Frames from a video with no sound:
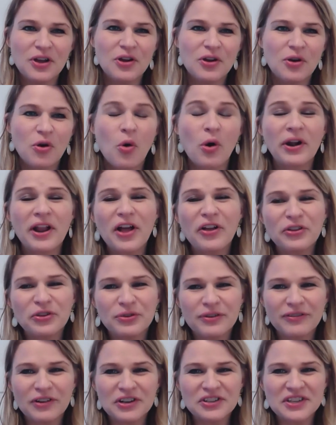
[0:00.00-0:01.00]
Cornell
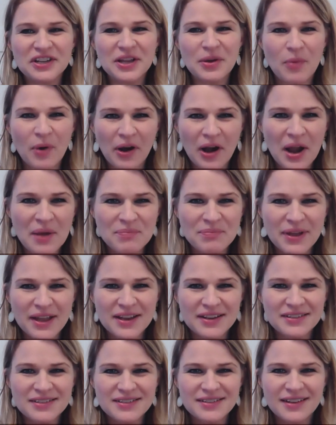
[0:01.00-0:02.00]
University, where I'm
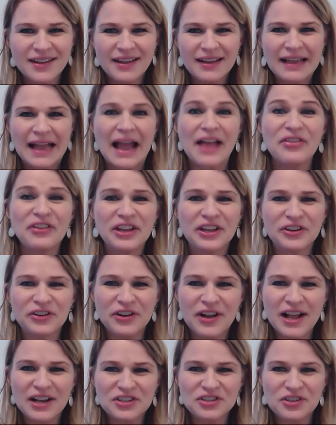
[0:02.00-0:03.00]
based, and the
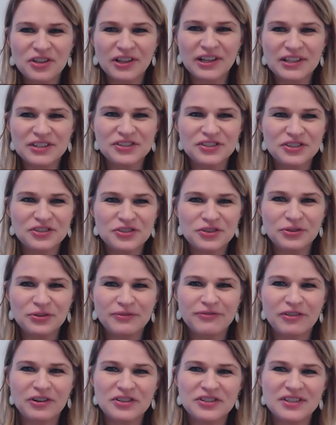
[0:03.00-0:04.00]
International Institute
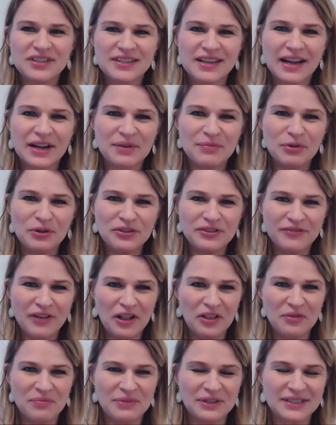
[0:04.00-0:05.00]
for Sustainable
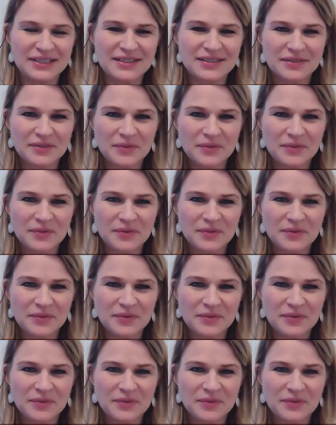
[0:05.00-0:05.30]
Development.